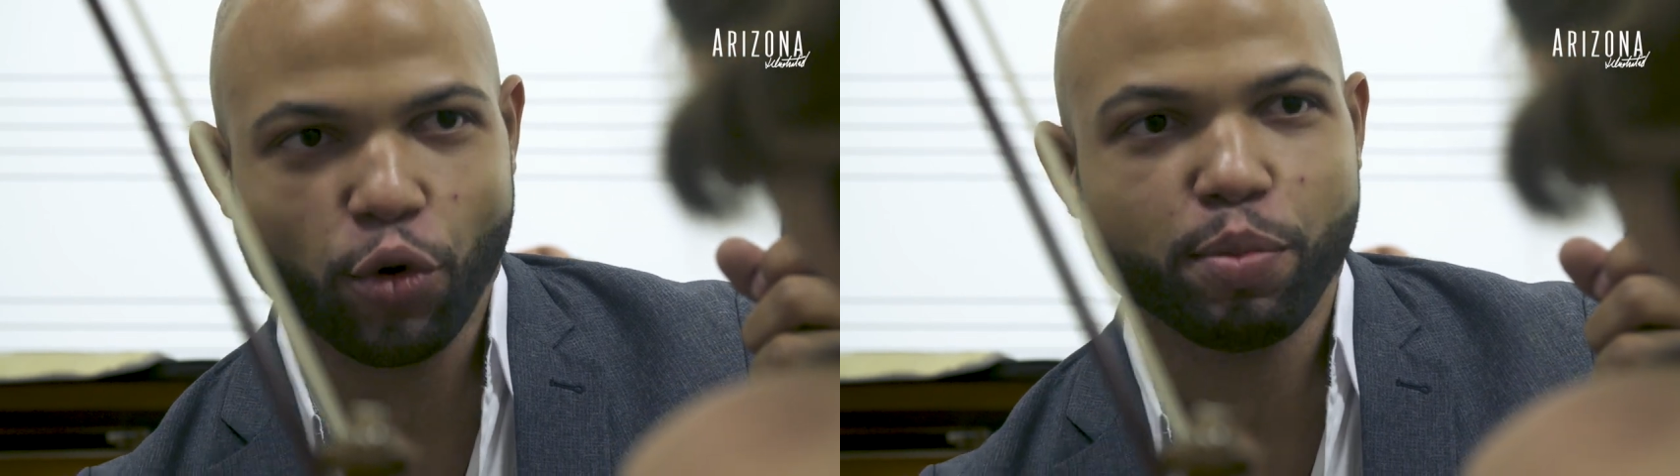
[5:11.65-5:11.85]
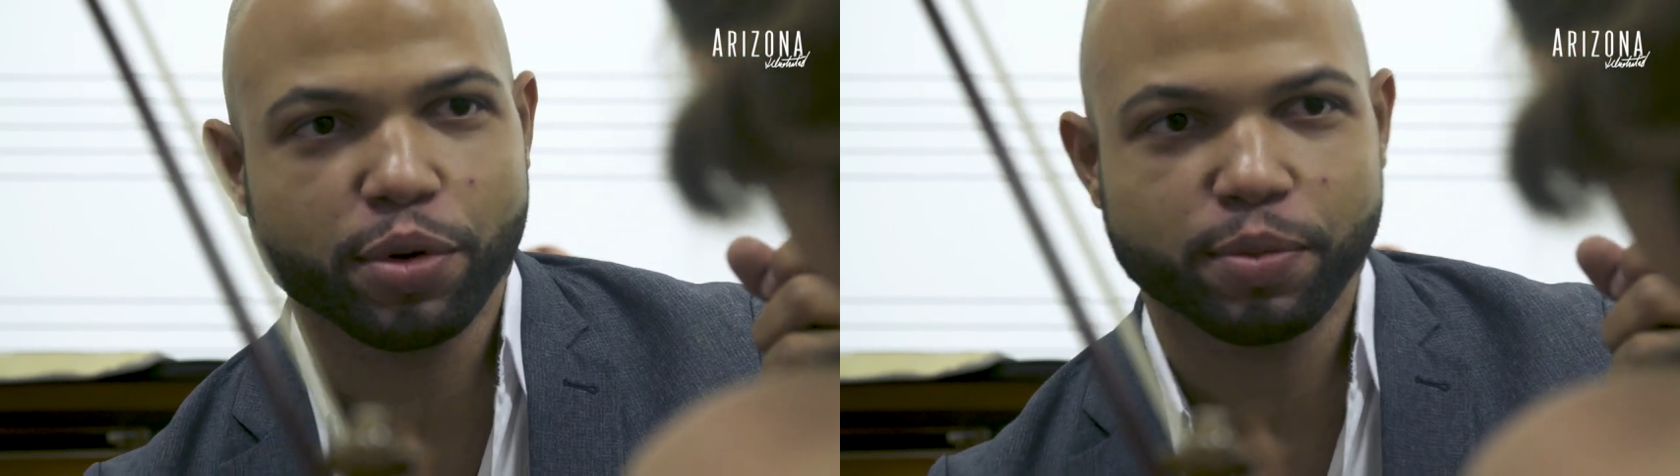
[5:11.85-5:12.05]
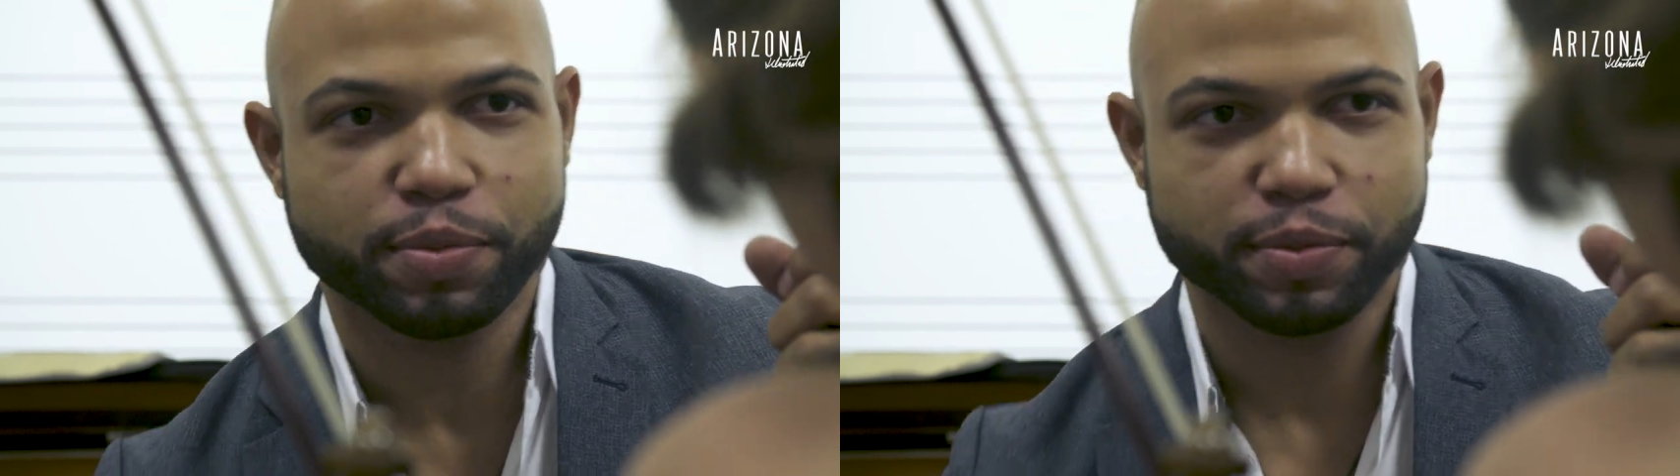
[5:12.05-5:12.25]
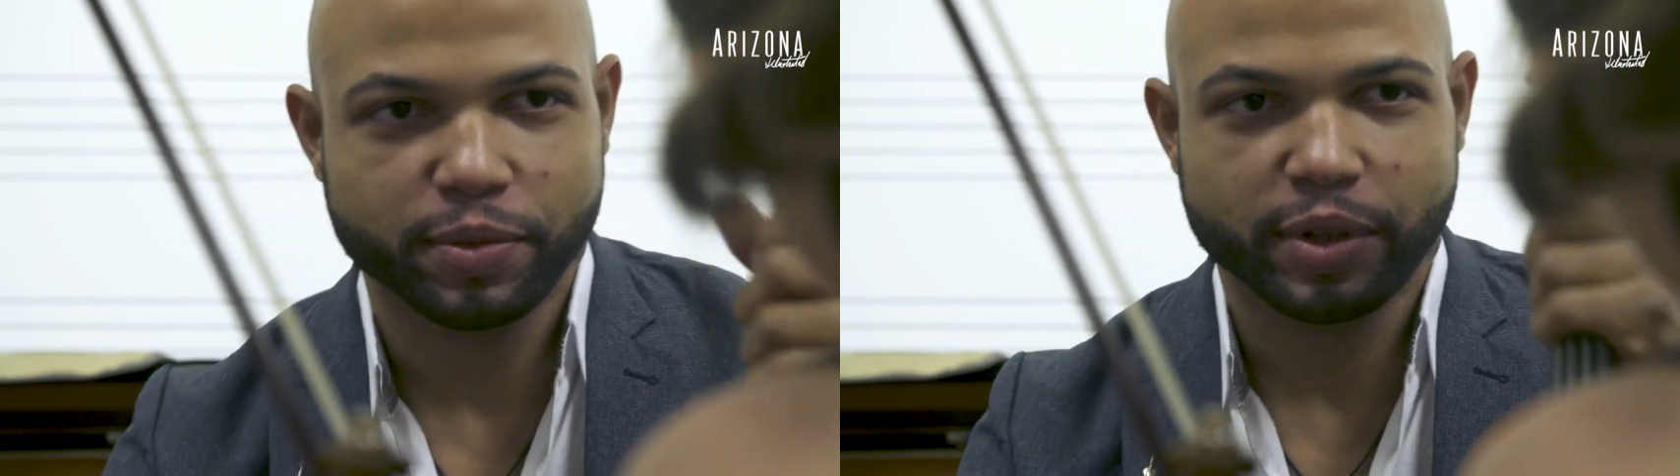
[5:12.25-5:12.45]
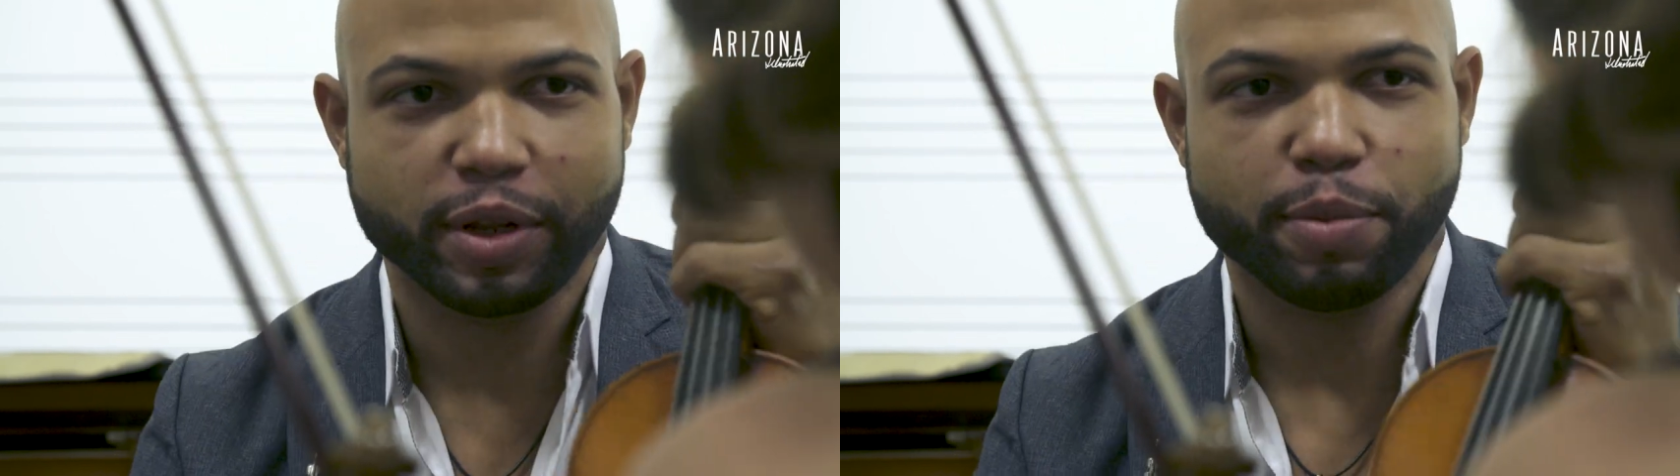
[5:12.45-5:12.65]
nope
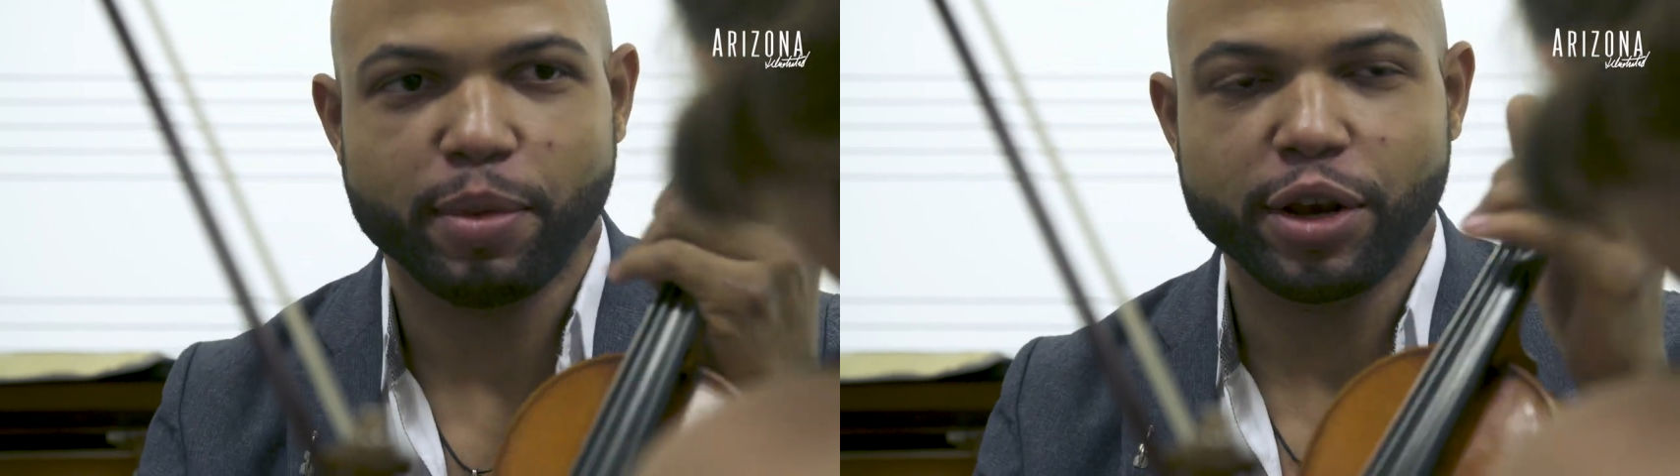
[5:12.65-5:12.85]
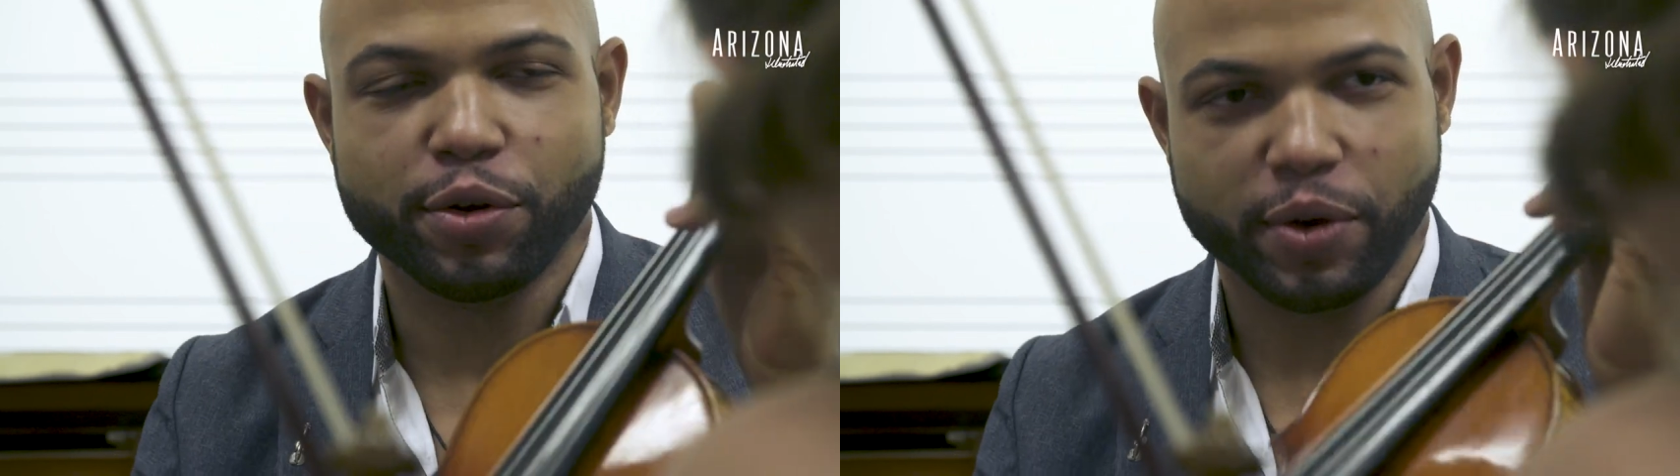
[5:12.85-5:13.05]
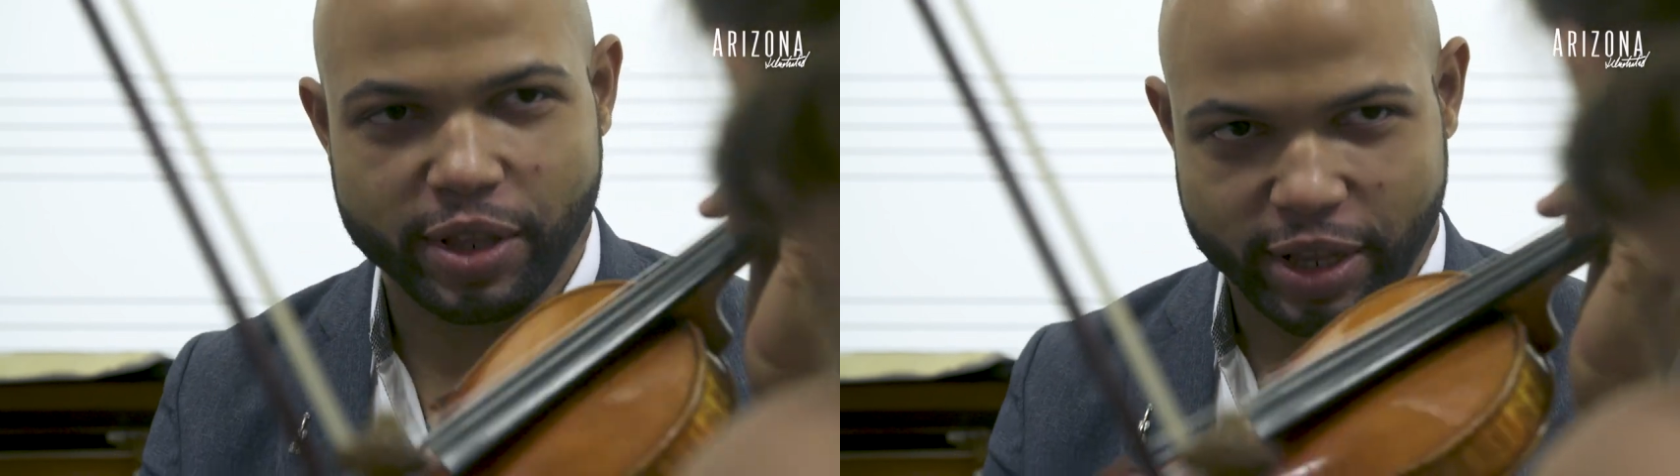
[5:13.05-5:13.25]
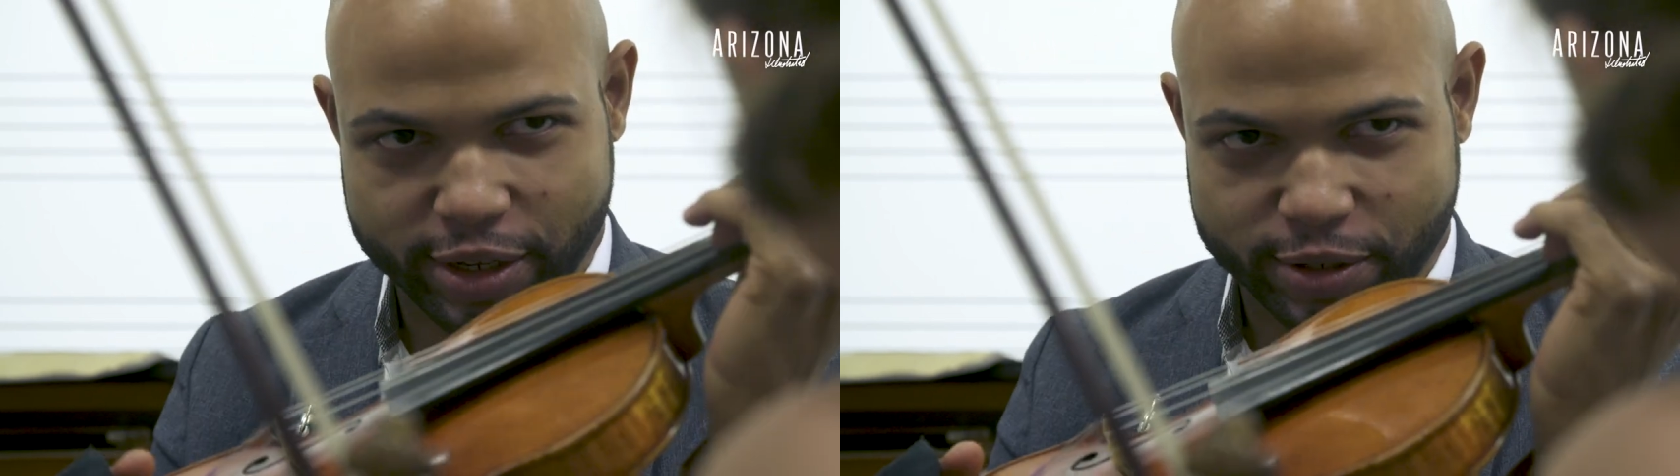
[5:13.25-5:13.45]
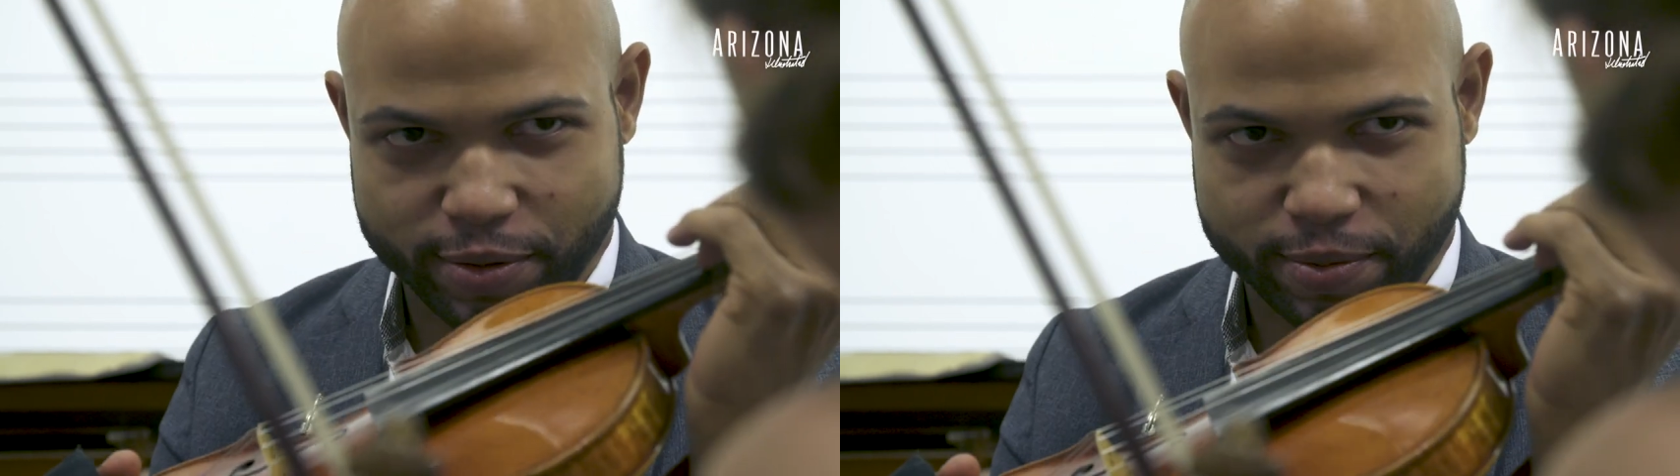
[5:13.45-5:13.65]
by doing
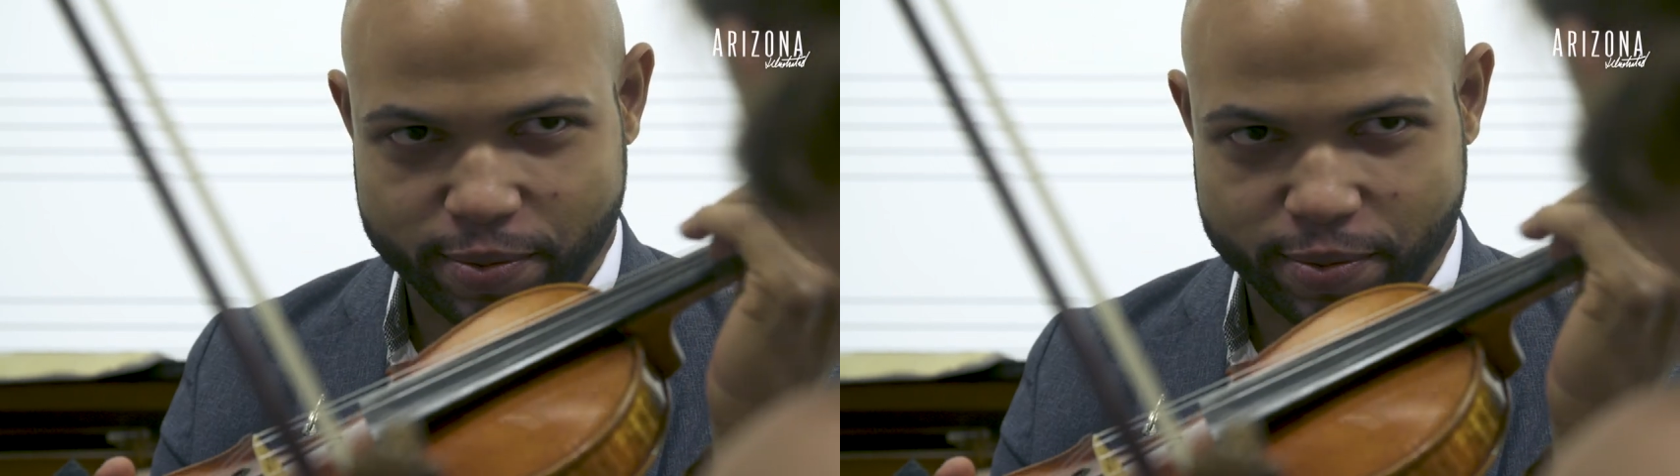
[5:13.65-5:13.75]
this.